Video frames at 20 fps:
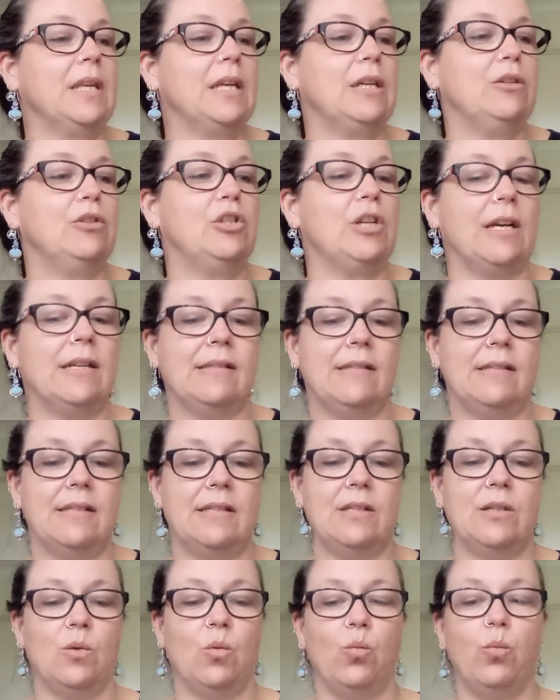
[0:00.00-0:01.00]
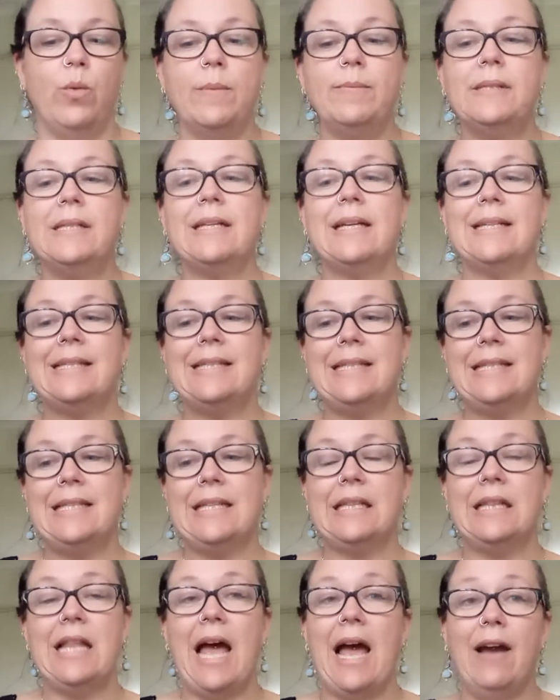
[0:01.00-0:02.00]
Just WIPs that I
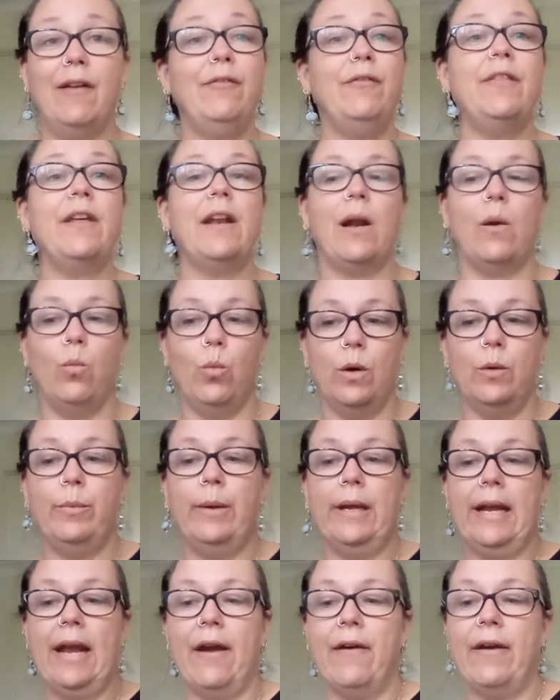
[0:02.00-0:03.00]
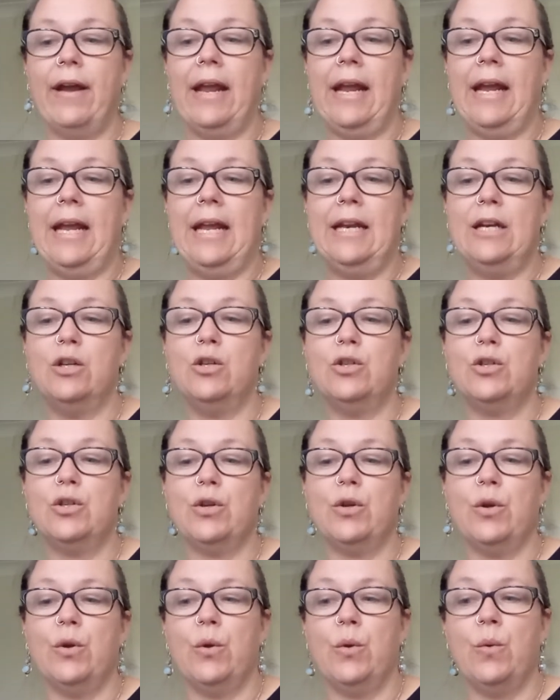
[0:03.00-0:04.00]
still have that I will be carrying
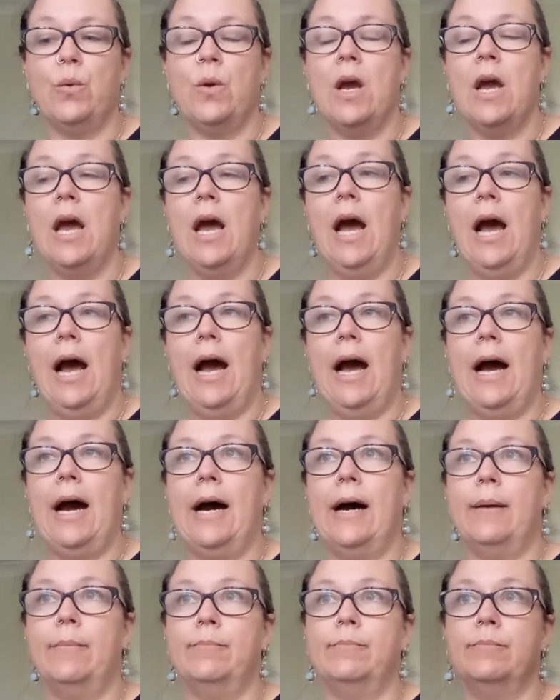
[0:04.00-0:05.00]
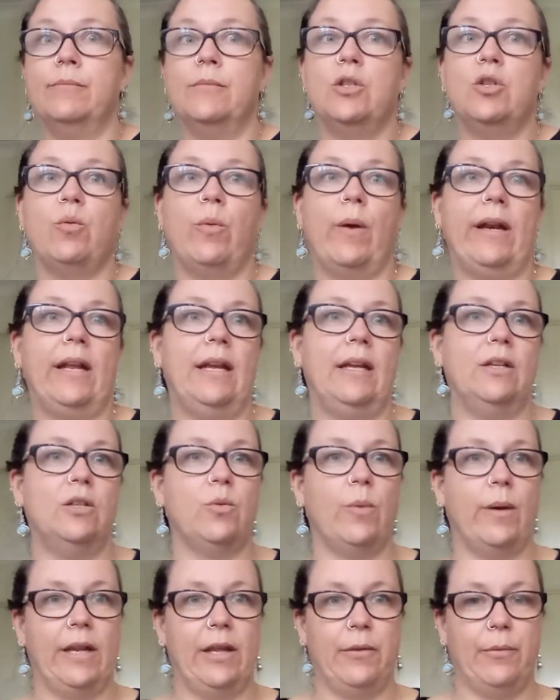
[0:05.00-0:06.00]
into
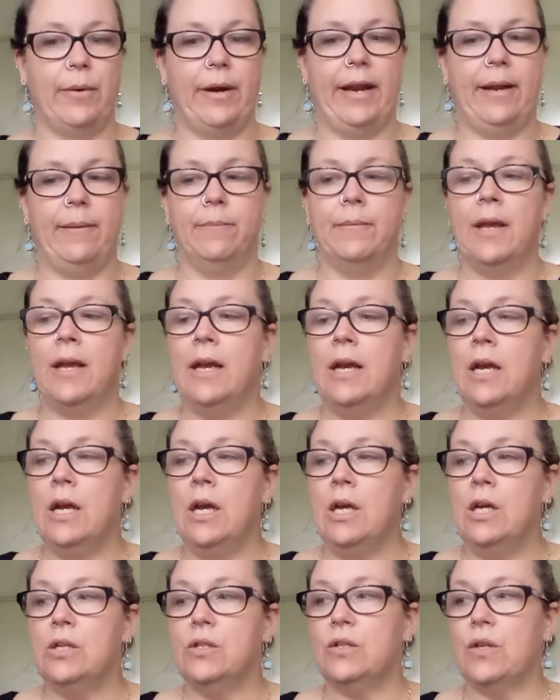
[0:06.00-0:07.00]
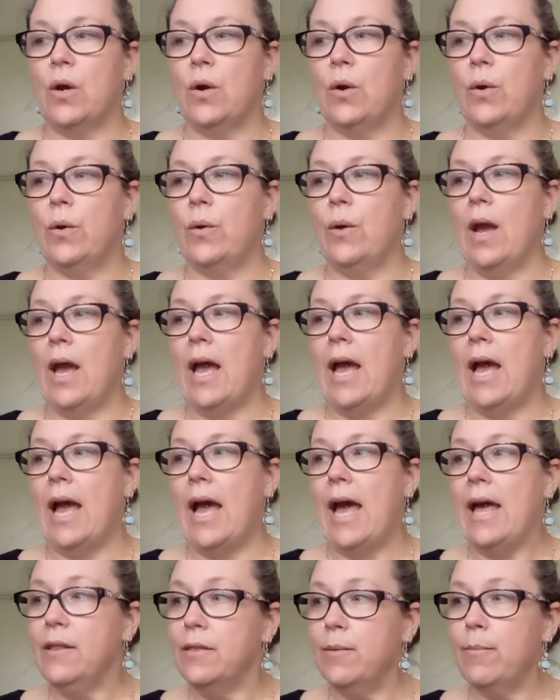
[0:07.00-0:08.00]
2023. So
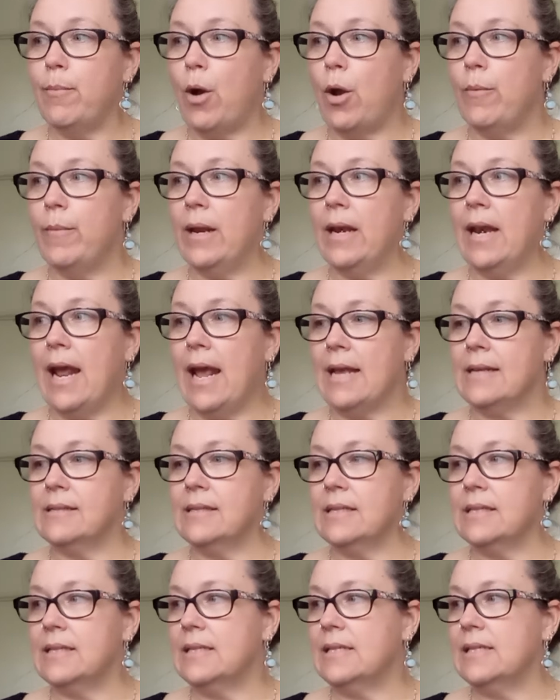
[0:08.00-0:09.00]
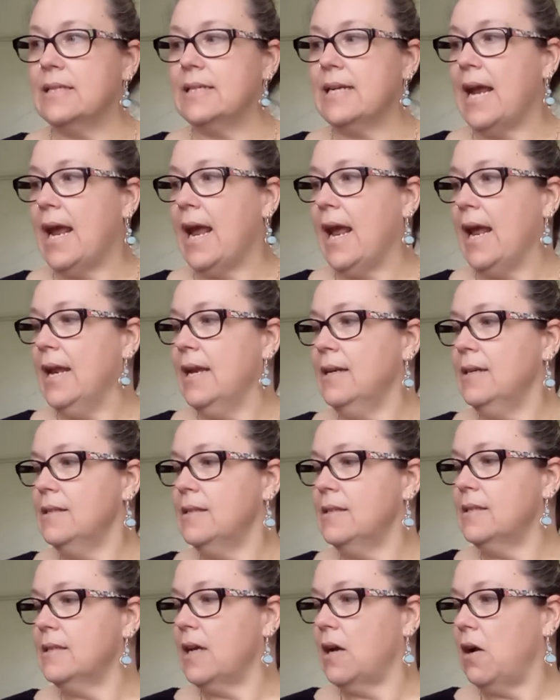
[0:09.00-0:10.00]
at the moment, as it
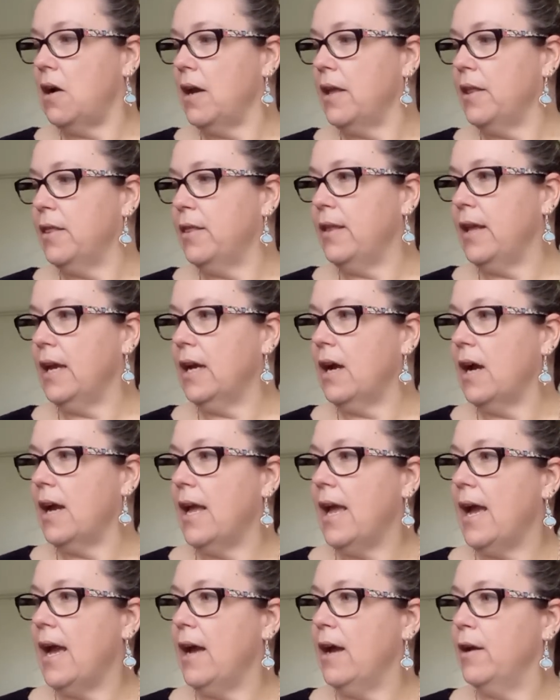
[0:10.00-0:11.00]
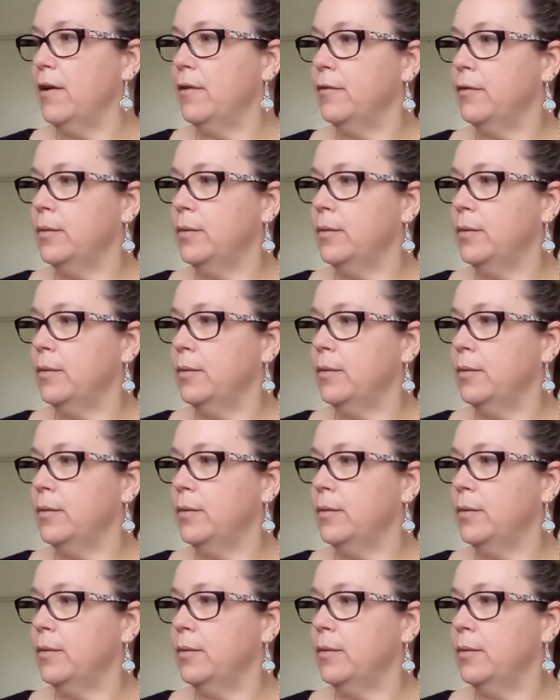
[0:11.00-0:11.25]
stands, I think I've